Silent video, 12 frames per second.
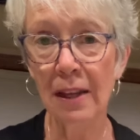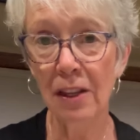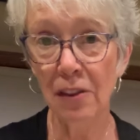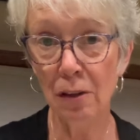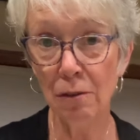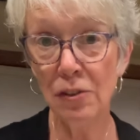
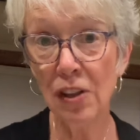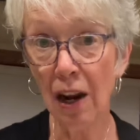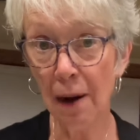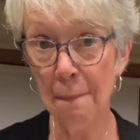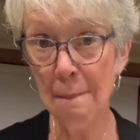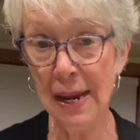those
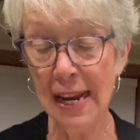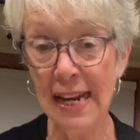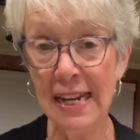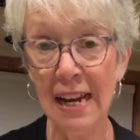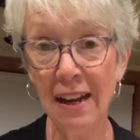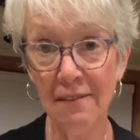are
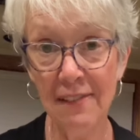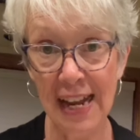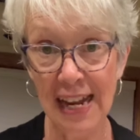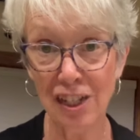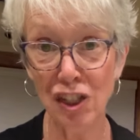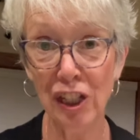made of
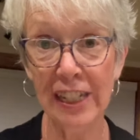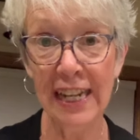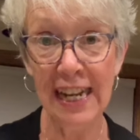actually